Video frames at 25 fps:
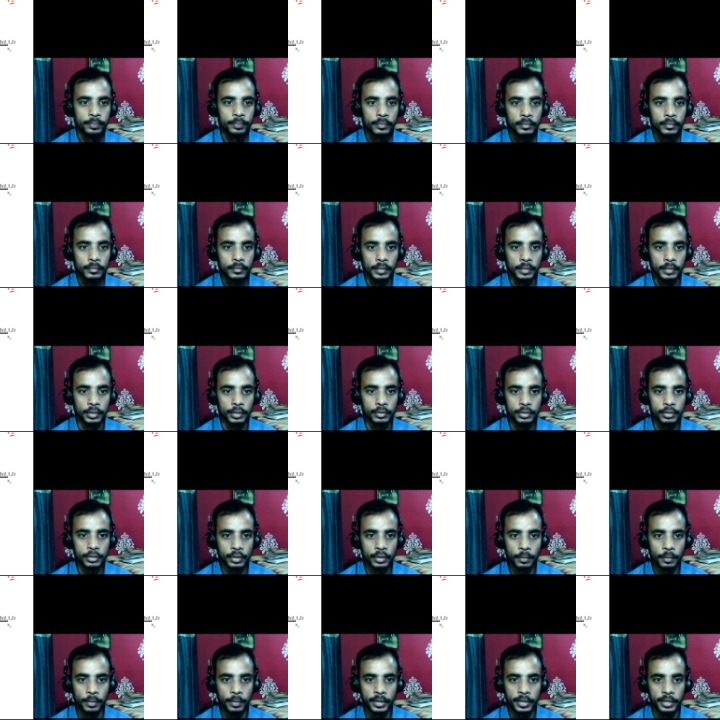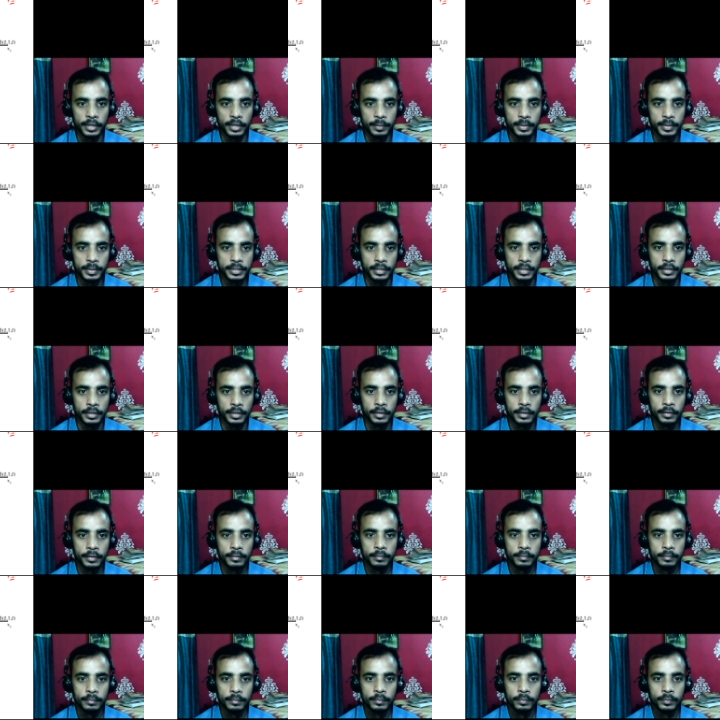The equation of plane ABC
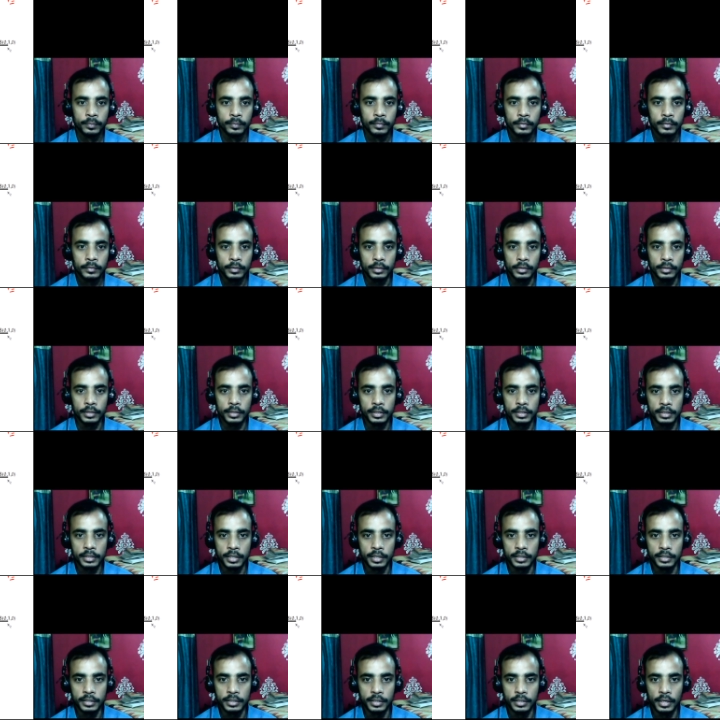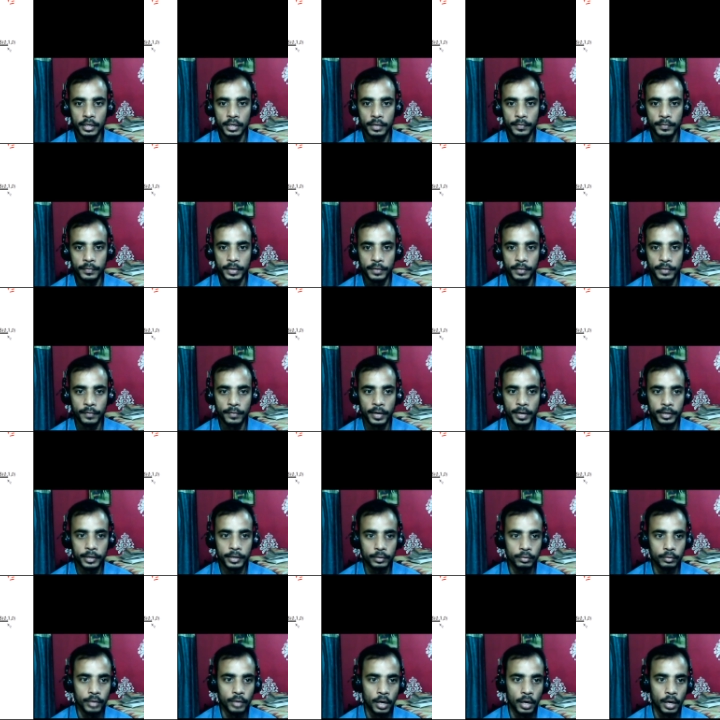in the sketch easily verified
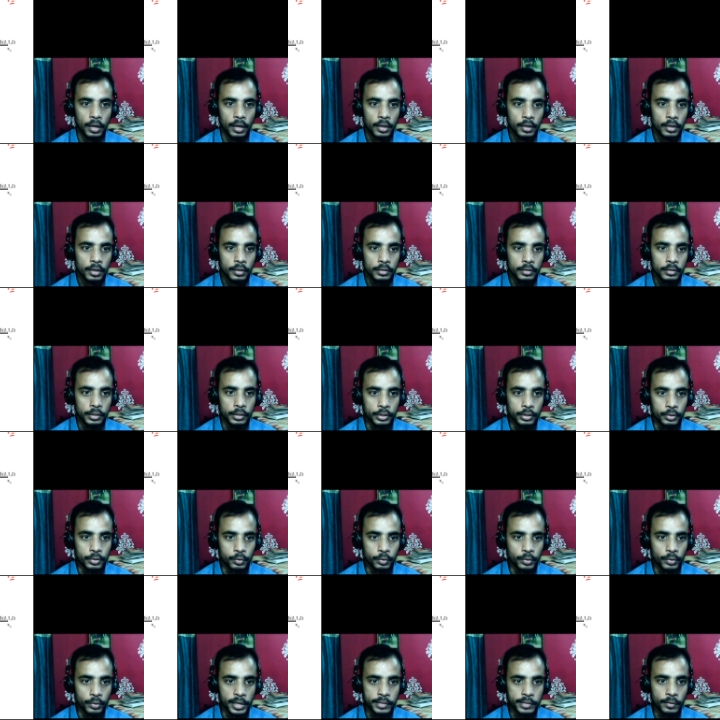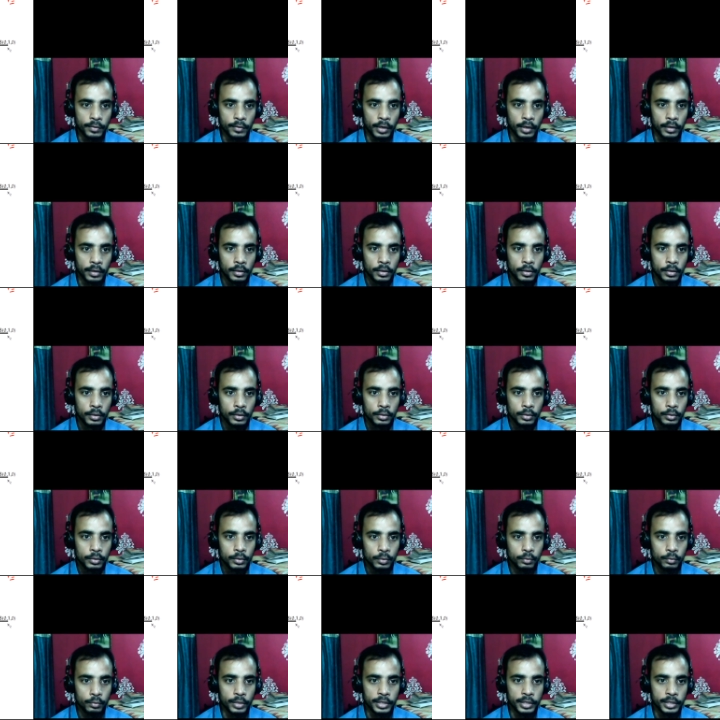to the, that is 2x1,
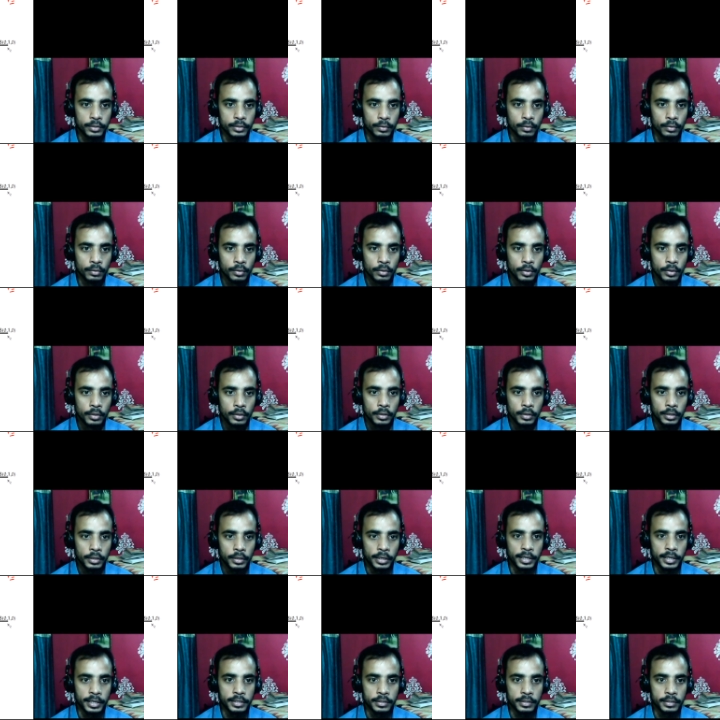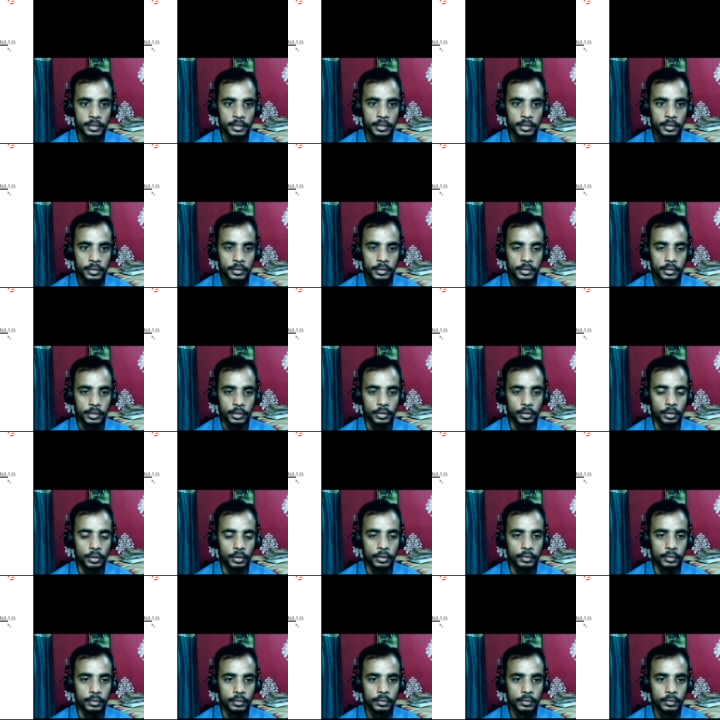2x2, x3 equal
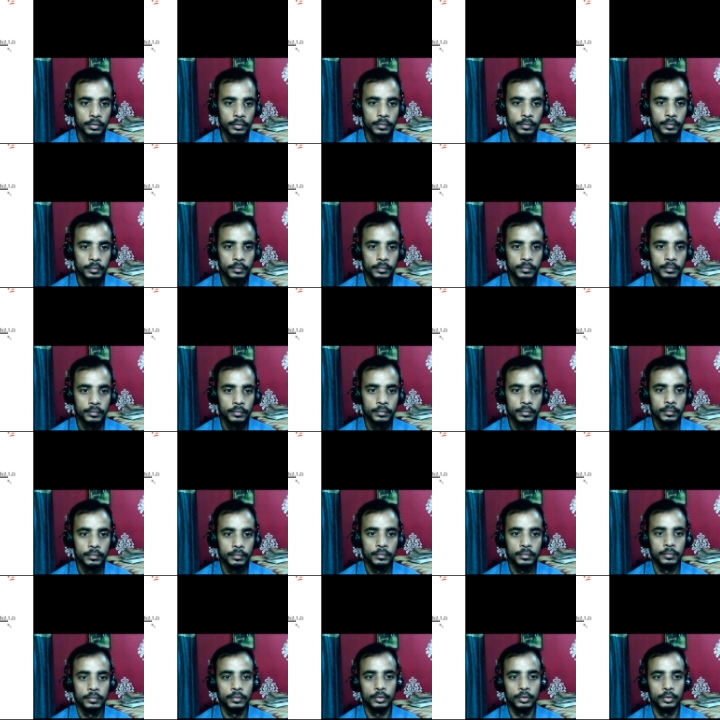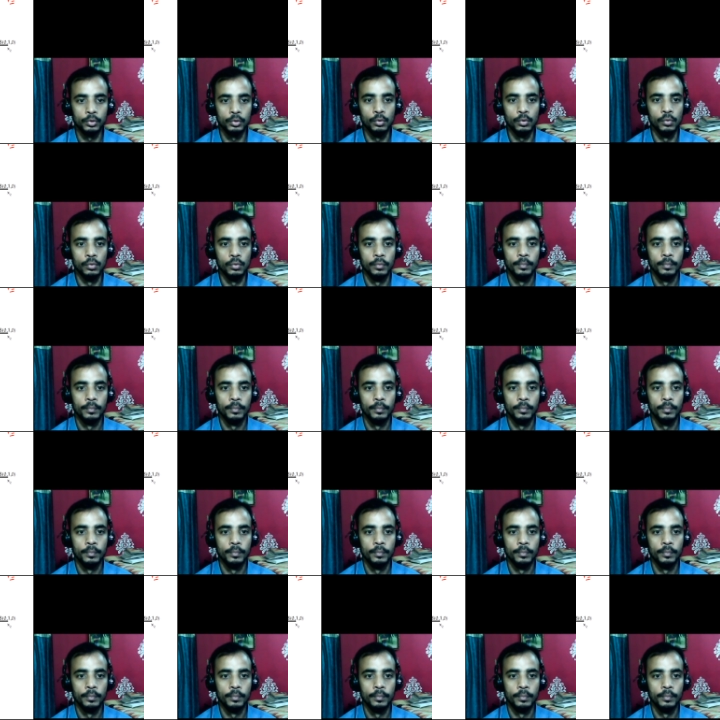to 2.